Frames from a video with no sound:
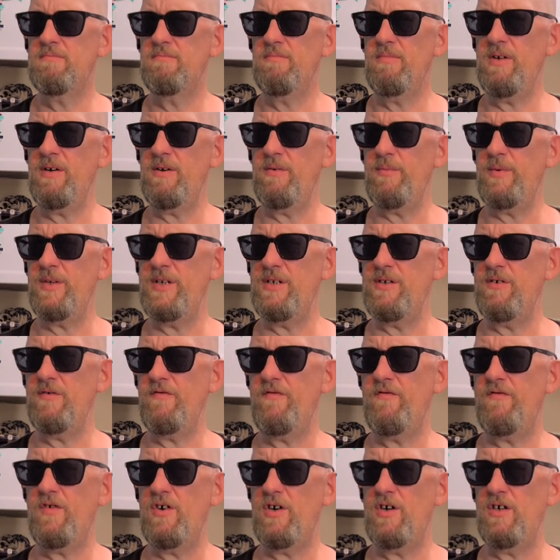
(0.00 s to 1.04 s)
what did we do
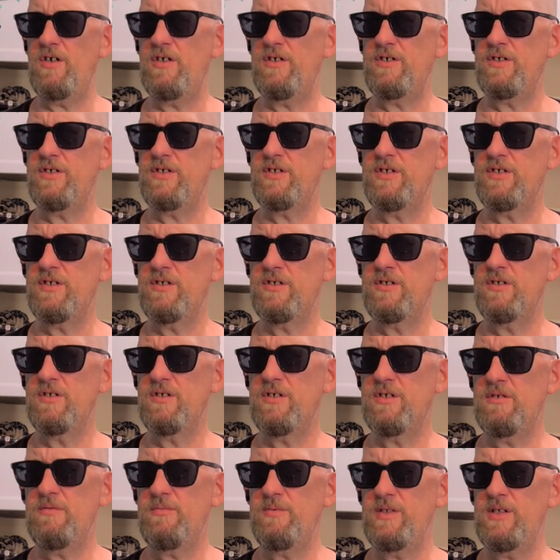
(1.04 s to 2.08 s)
first?
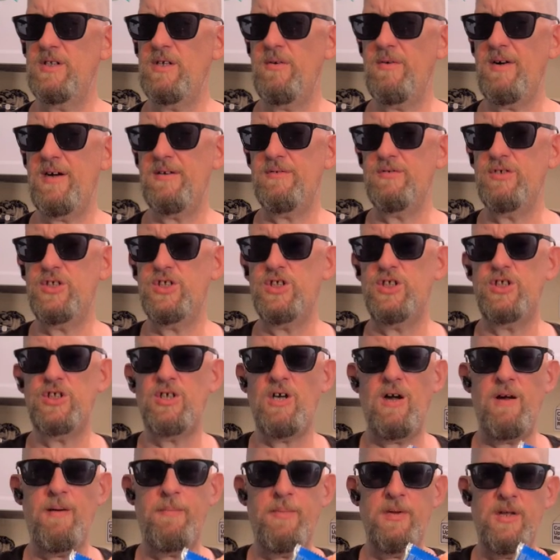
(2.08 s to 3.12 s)
Did we go out
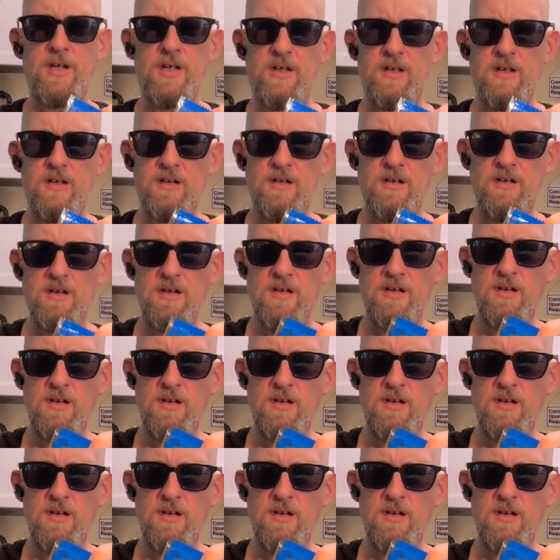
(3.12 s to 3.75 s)
shopping?